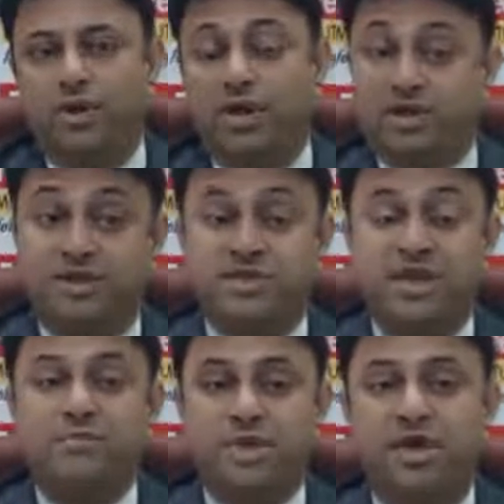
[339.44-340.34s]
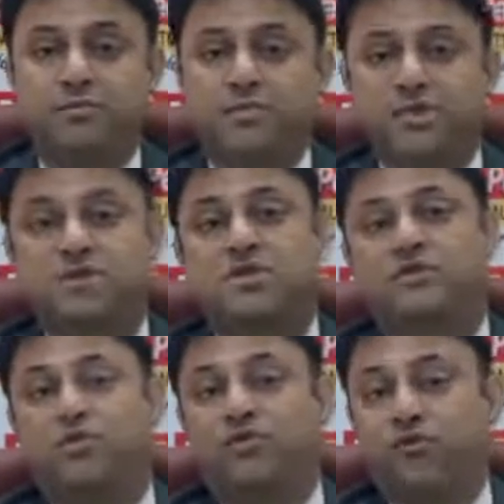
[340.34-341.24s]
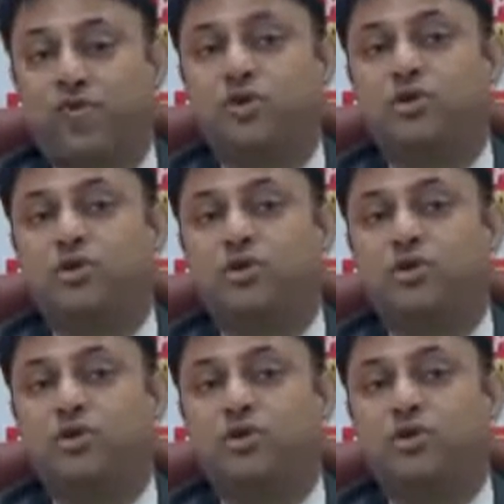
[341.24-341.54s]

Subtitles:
At the same time, this portfolio